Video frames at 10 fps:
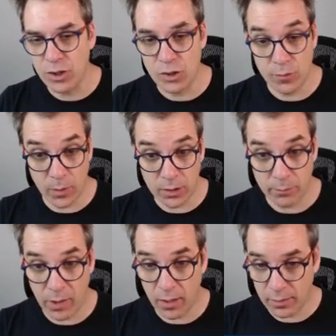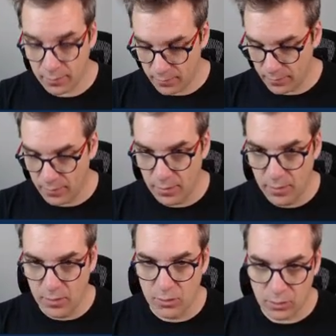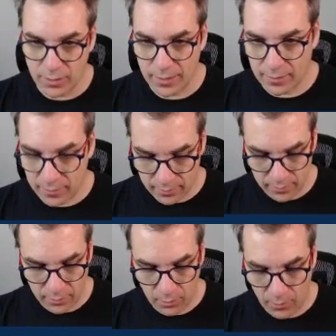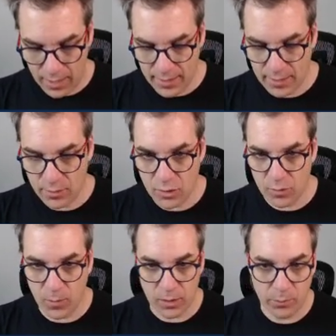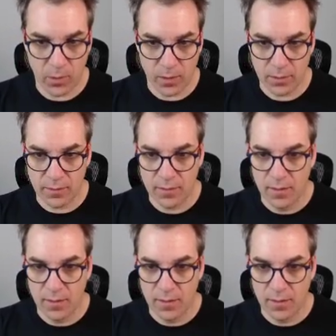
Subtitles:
smart part. So adding the smart part,